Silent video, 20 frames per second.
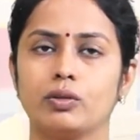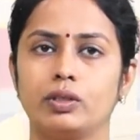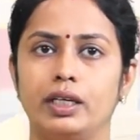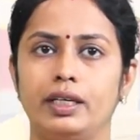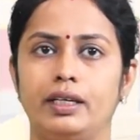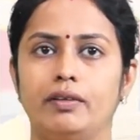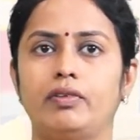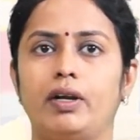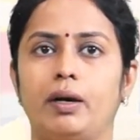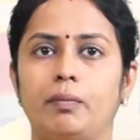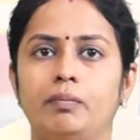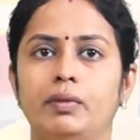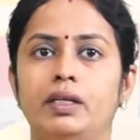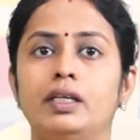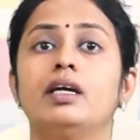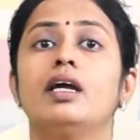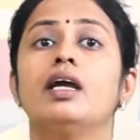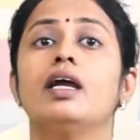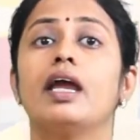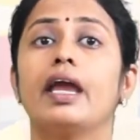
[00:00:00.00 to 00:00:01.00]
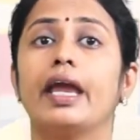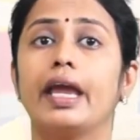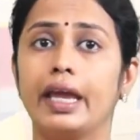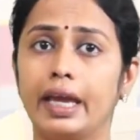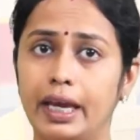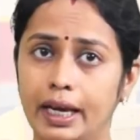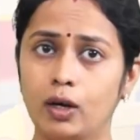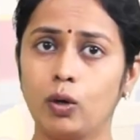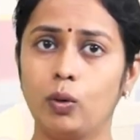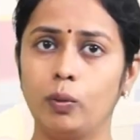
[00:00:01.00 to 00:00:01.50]
and development
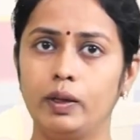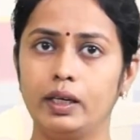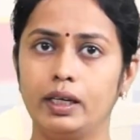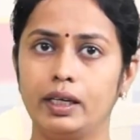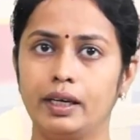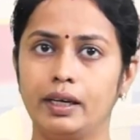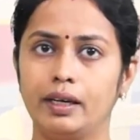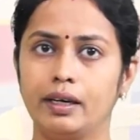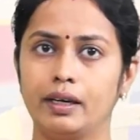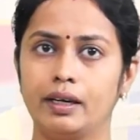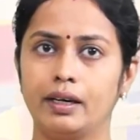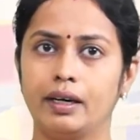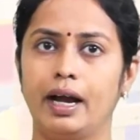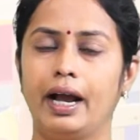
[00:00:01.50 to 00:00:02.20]
equally,